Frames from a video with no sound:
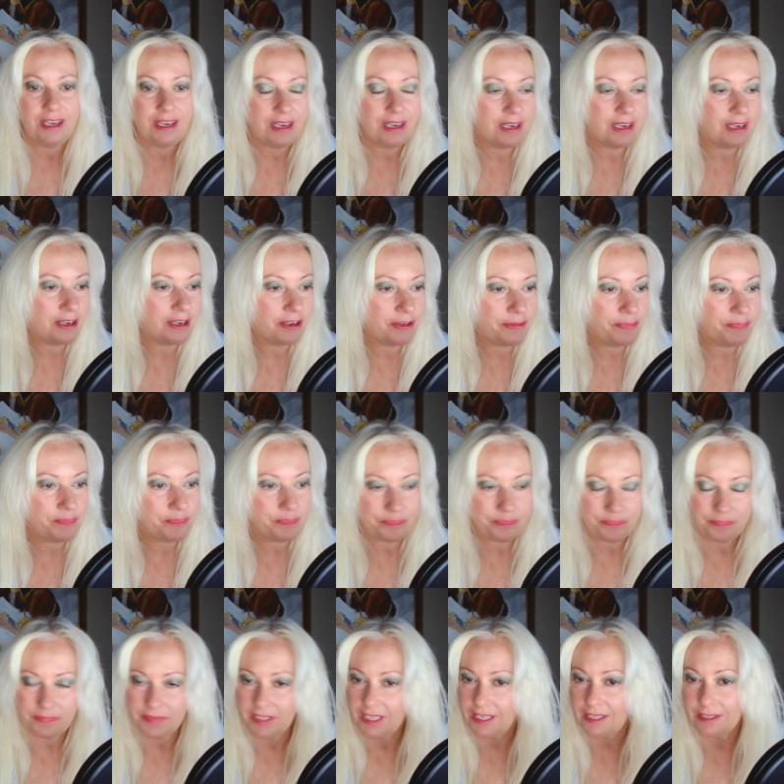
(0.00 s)

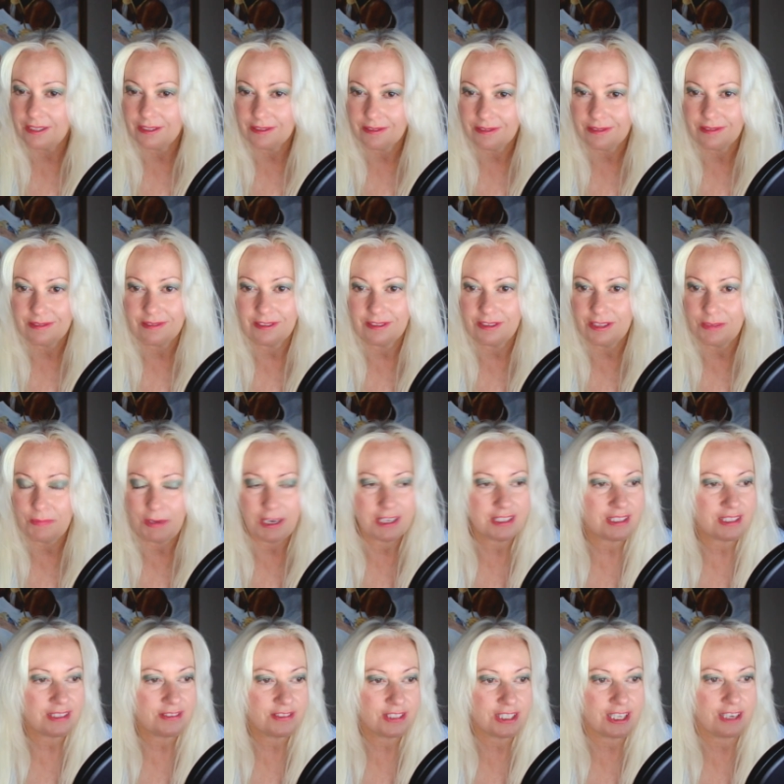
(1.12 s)
Yeah, only
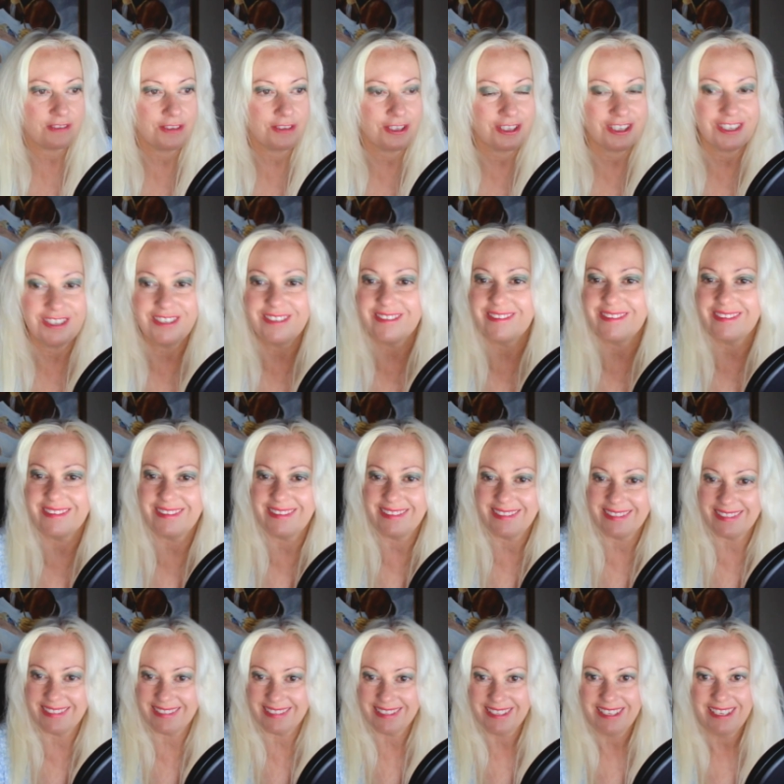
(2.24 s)
positive stuff here.
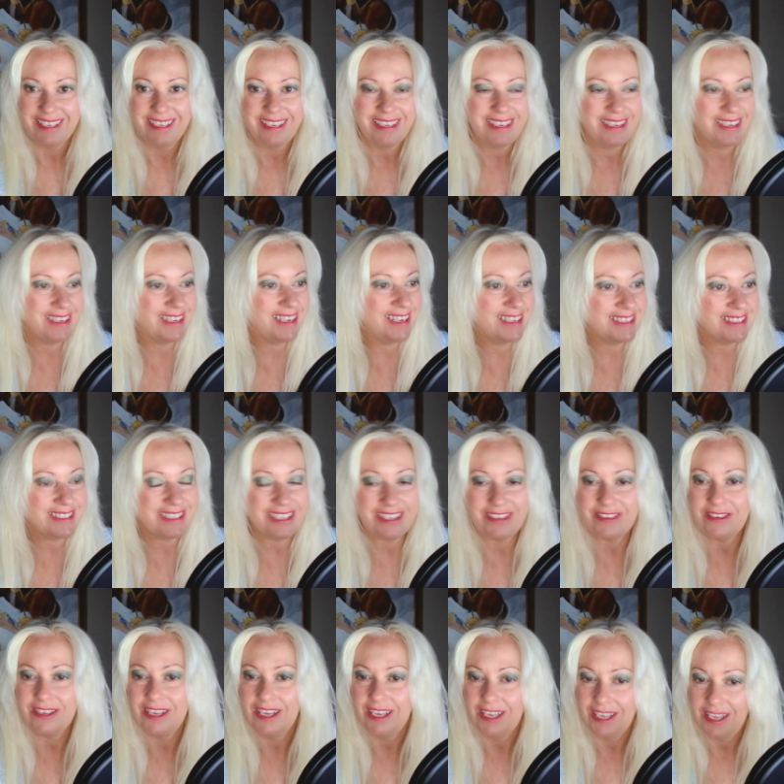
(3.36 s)
So